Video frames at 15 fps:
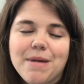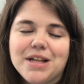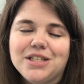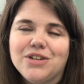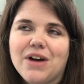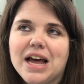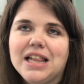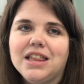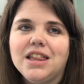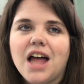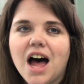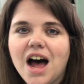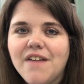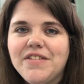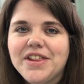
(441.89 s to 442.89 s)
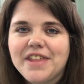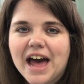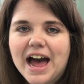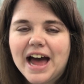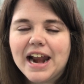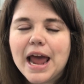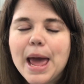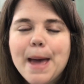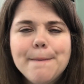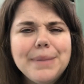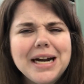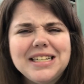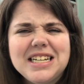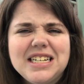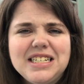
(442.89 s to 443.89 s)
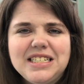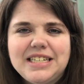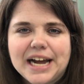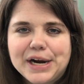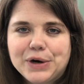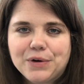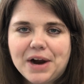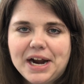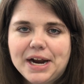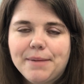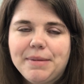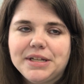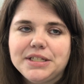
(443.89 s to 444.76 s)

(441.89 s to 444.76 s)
And so I loved that, but I didn't decorate them.